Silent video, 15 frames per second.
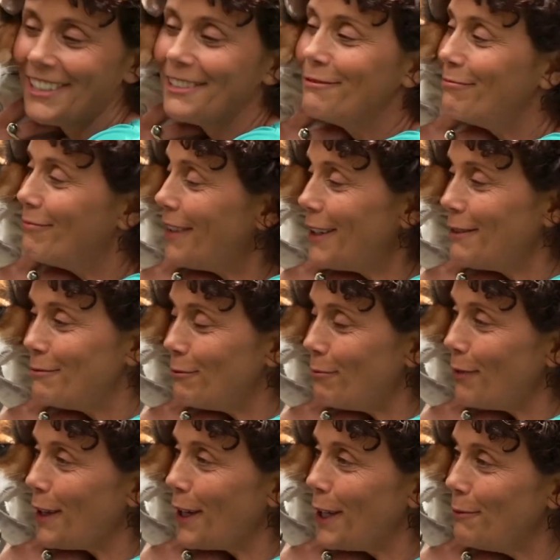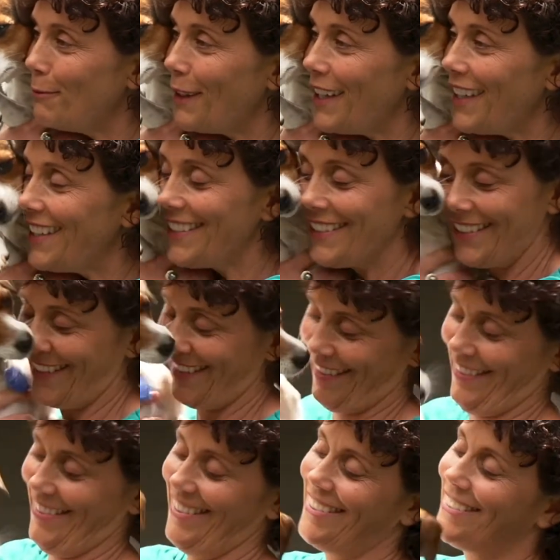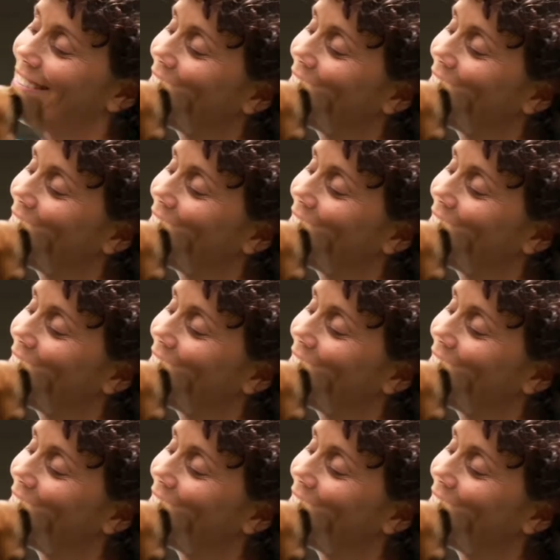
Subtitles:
smile on her face, and she